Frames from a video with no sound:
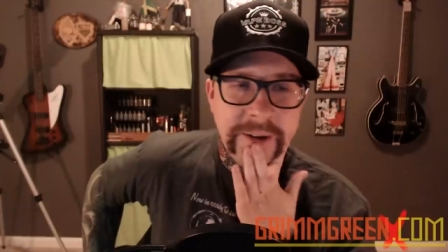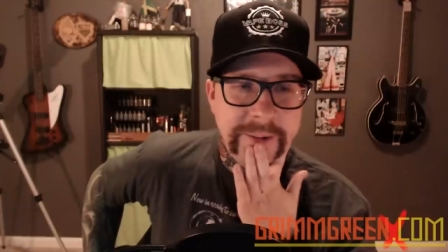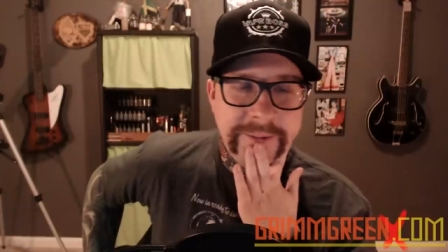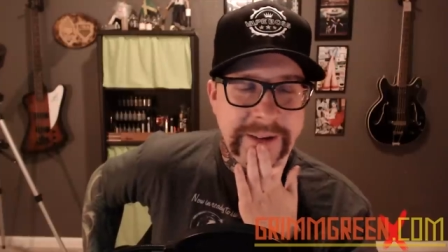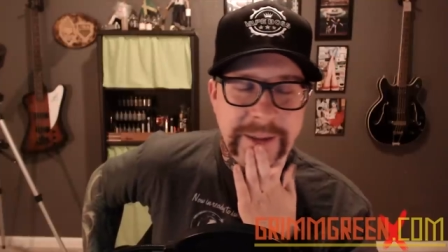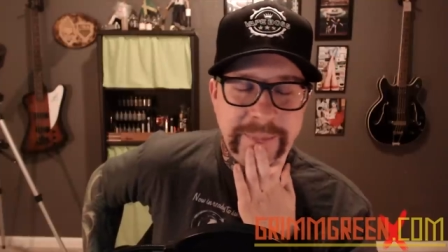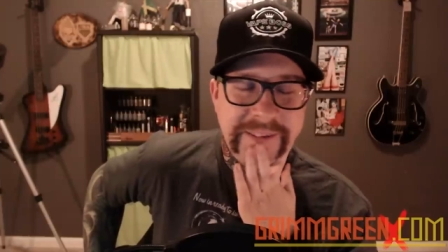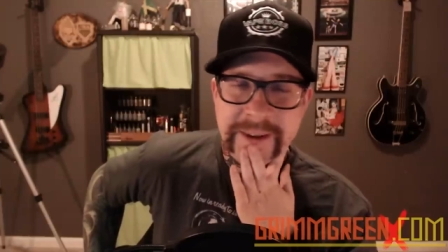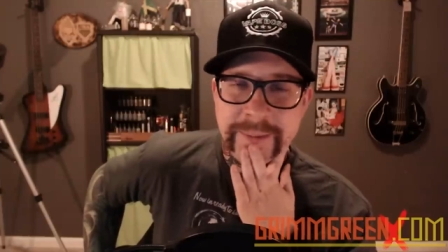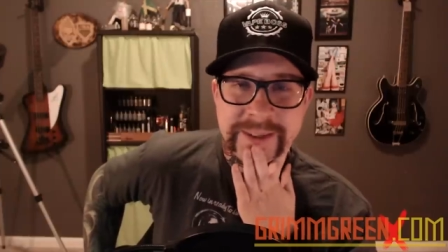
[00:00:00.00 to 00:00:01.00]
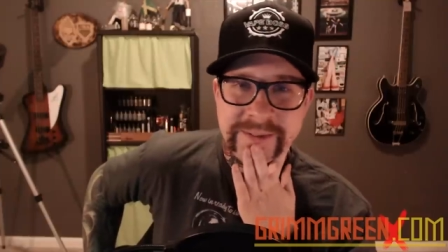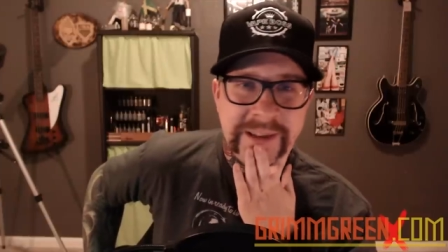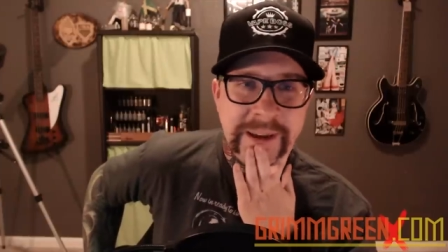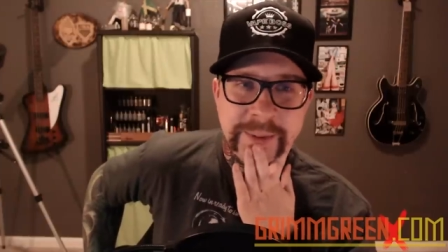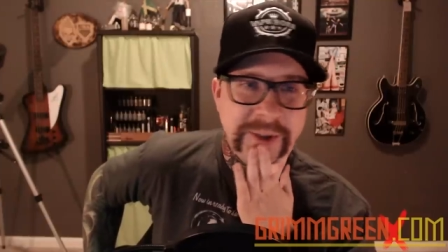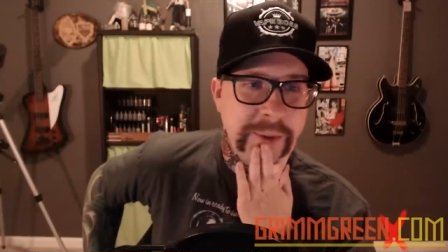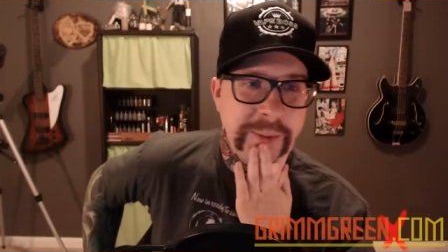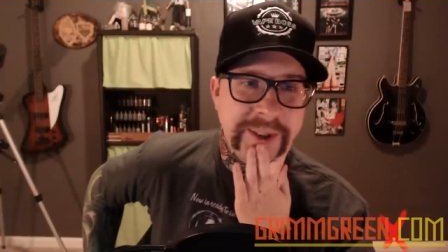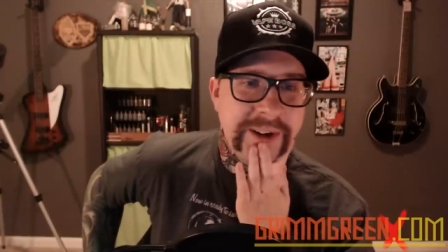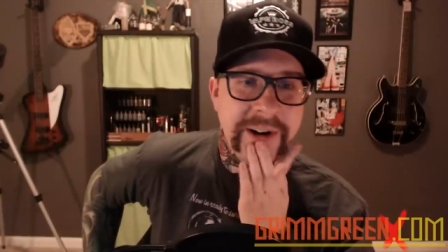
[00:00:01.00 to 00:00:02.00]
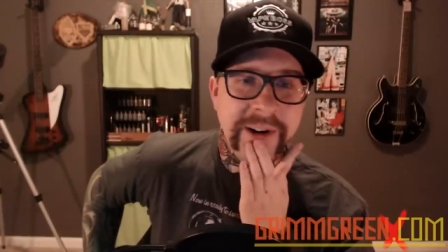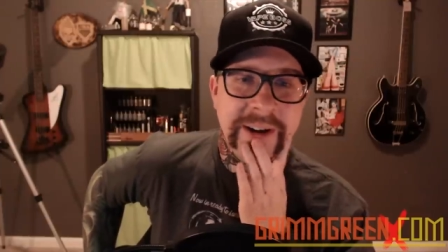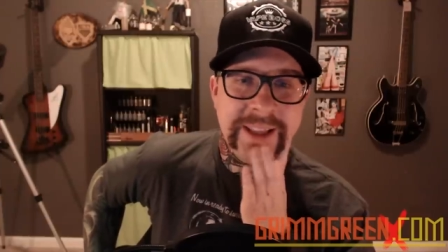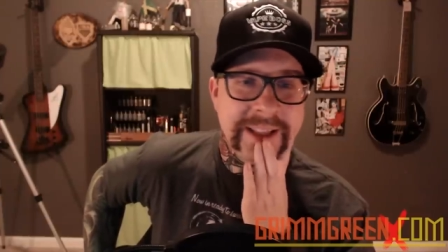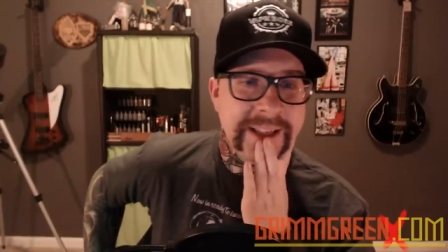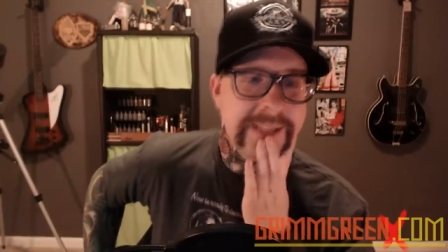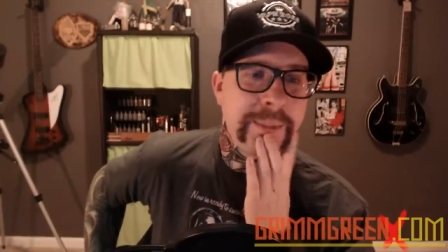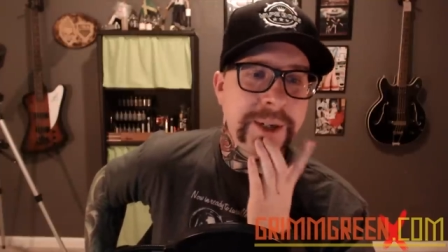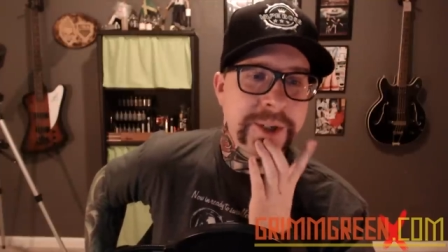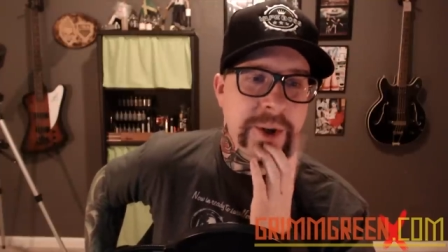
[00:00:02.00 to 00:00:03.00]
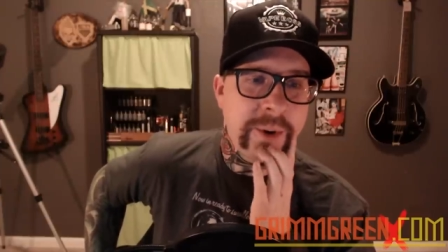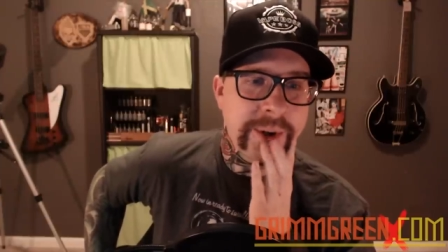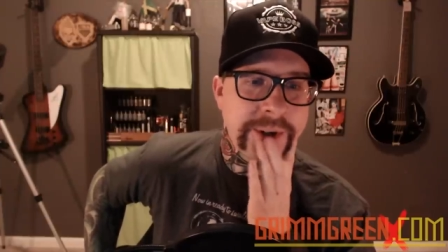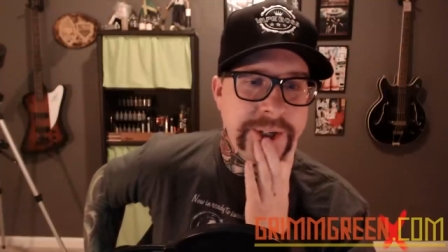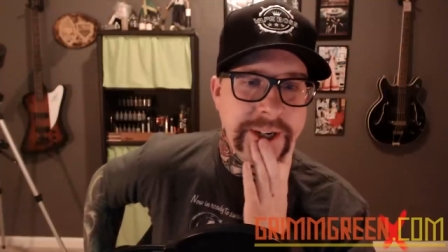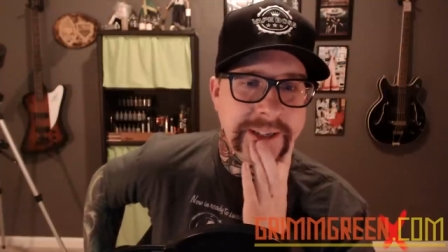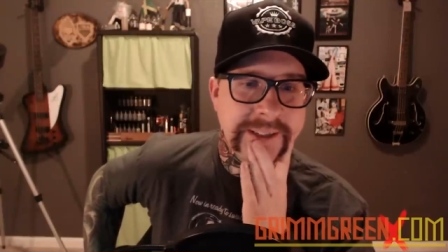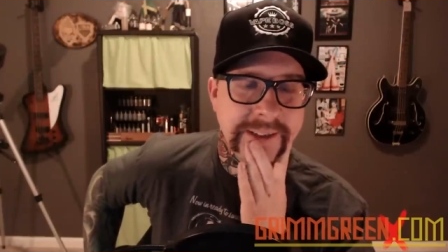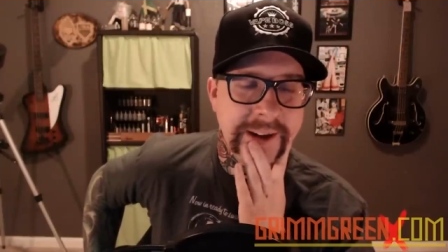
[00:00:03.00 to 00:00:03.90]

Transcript: vape famous, vape superstar. I think that's a bunch of horseshit.